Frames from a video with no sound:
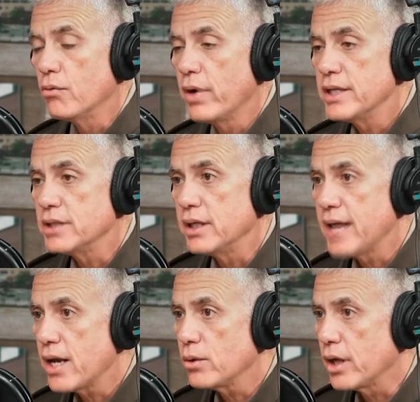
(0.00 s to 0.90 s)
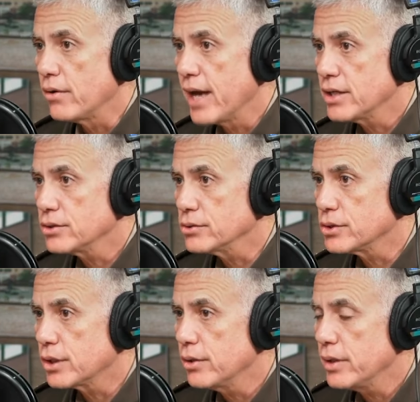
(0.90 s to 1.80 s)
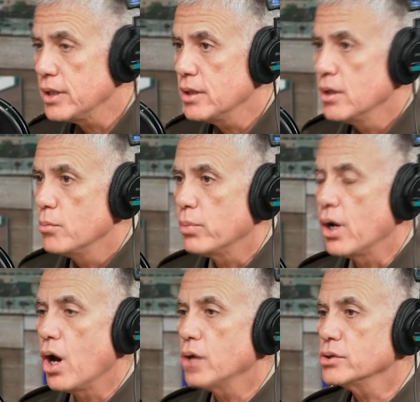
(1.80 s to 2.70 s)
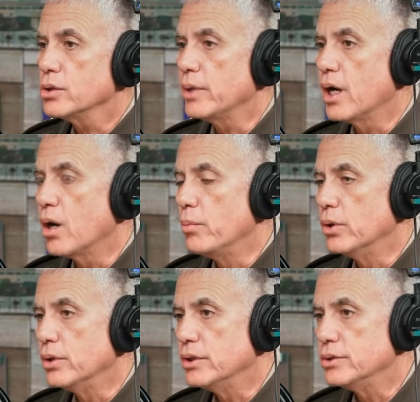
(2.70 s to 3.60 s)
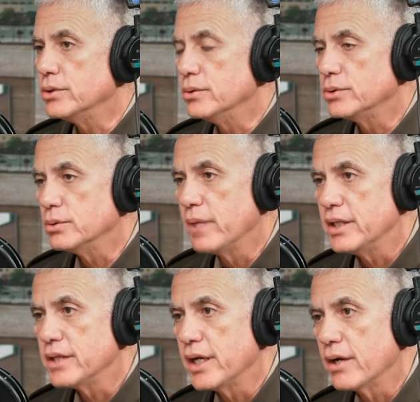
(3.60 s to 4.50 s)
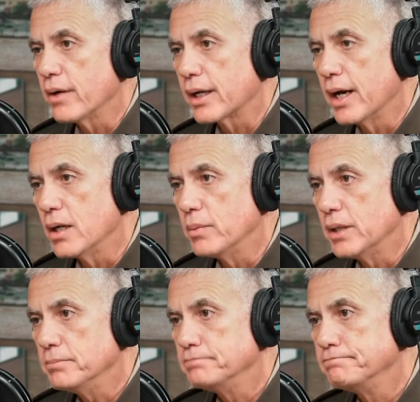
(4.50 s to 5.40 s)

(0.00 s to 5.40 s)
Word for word: resident not only in our national security, but also in our ability to maintain our economy.